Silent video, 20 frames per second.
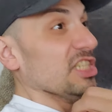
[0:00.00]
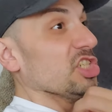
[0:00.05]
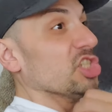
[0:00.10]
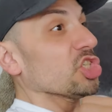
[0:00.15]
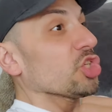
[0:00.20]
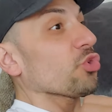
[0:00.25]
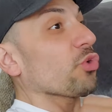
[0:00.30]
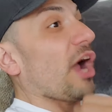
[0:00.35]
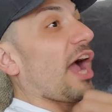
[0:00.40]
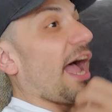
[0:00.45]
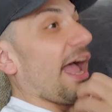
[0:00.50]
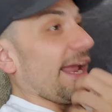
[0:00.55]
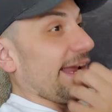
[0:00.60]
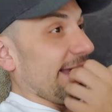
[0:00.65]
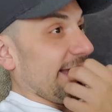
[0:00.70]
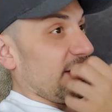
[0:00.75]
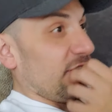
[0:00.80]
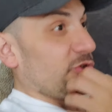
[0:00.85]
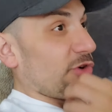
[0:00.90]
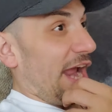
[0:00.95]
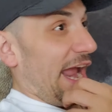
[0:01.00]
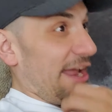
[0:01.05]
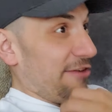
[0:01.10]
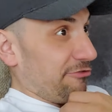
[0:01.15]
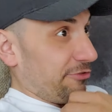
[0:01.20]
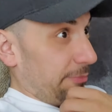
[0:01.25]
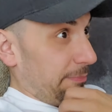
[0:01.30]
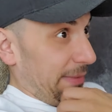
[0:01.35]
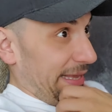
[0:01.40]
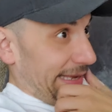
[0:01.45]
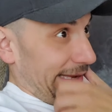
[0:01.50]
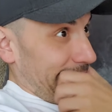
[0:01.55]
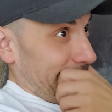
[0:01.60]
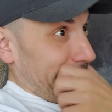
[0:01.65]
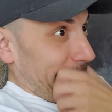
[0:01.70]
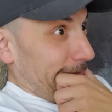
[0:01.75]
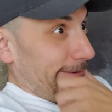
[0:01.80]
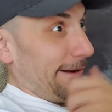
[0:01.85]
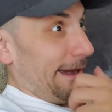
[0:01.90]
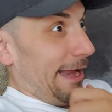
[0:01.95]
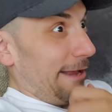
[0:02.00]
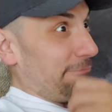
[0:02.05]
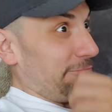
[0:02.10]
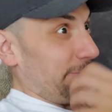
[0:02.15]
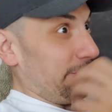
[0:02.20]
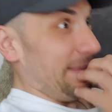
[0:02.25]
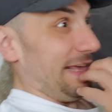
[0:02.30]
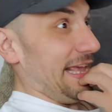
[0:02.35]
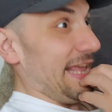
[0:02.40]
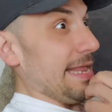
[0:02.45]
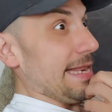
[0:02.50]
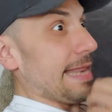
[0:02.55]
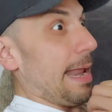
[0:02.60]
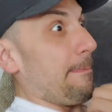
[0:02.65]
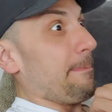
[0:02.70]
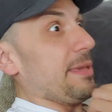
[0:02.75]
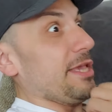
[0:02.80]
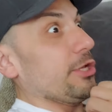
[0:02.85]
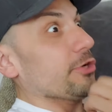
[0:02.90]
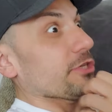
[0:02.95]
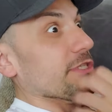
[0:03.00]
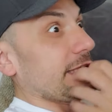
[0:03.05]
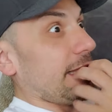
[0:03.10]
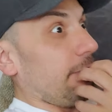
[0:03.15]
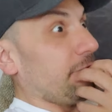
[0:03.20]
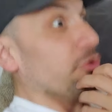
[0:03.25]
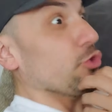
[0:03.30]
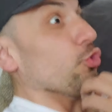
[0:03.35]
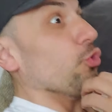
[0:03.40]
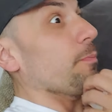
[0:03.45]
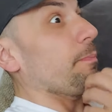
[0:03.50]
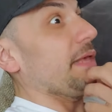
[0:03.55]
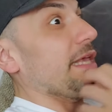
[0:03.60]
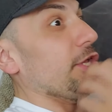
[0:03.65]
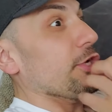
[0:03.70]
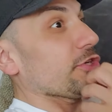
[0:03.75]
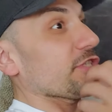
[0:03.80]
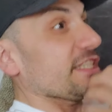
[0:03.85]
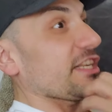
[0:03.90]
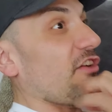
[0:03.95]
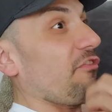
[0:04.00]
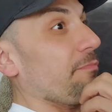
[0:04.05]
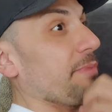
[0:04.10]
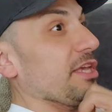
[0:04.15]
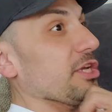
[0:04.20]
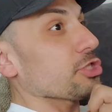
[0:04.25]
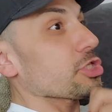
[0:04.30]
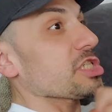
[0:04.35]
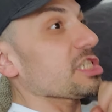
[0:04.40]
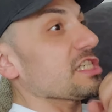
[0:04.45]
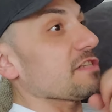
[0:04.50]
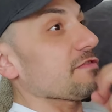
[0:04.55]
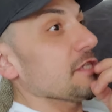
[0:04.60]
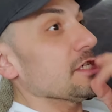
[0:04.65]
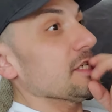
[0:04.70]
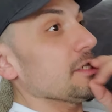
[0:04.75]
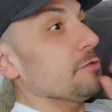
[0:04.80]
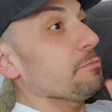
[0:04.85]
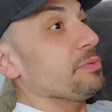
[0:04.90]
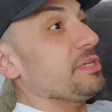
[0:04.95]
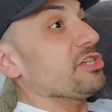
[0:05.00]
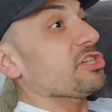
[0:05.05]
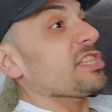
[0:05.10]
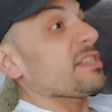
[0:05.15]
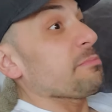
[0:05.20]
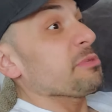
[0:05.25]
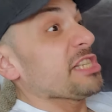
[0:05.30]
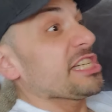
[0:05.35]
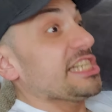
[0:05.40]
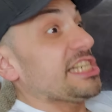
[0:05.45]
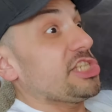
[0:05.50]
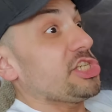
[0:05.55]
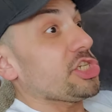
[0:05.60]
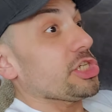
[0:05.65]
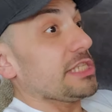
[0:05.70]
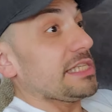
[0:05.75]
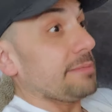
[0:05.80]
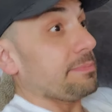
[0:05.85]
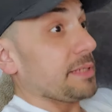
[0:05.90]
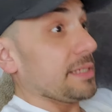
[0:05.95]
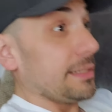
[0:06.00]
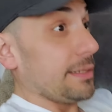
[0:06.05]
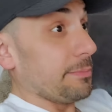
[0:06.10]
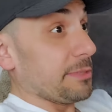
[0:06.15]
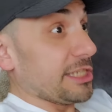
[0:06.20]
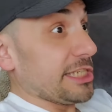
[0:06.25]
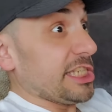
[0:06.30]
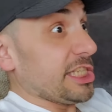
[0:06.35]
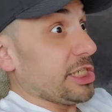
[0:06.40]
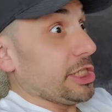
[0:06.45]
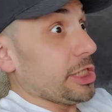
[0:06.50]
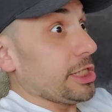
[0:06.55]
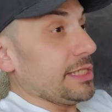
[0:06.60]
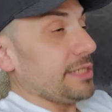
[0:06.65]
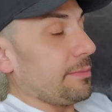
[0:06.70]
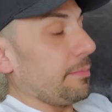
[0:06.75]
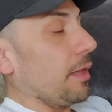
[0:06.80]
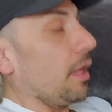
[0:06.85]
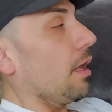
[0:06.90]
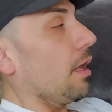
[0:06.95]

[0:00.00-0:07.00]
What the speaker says: cry for me. Now pee yourself. Do it, pee yourself. I'm gonna cut your lip.